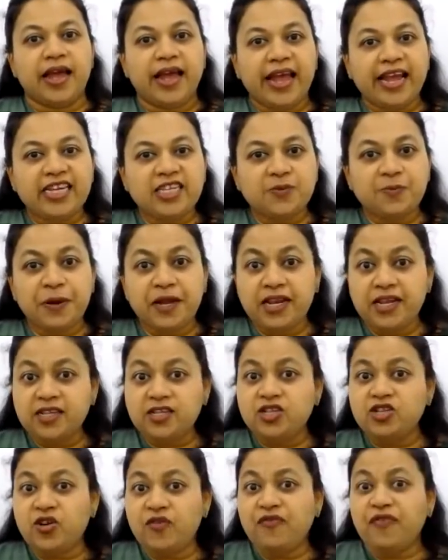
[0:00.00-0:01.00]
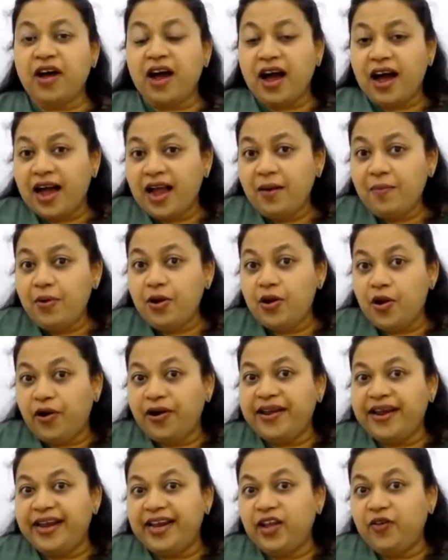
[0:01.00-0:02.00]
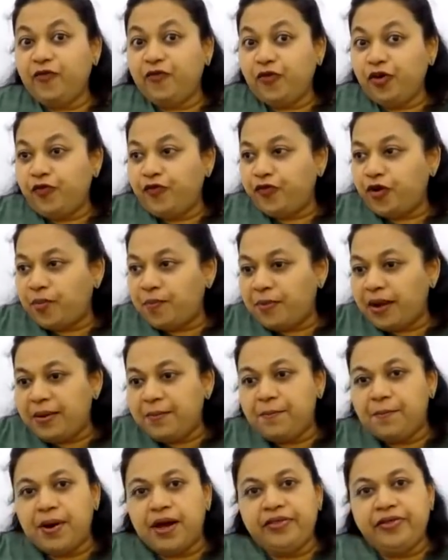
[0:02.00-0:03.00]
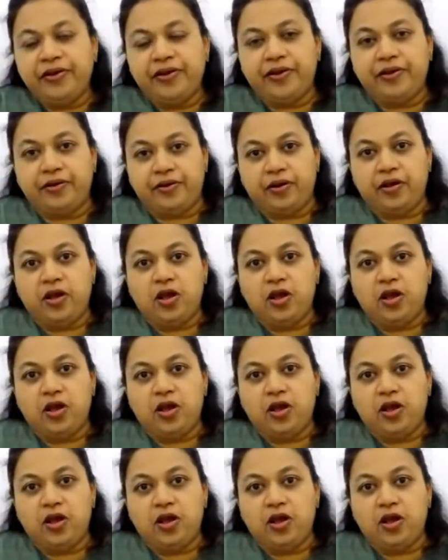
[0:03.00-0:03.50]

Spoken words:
Experience of I'm not getting food from my mother,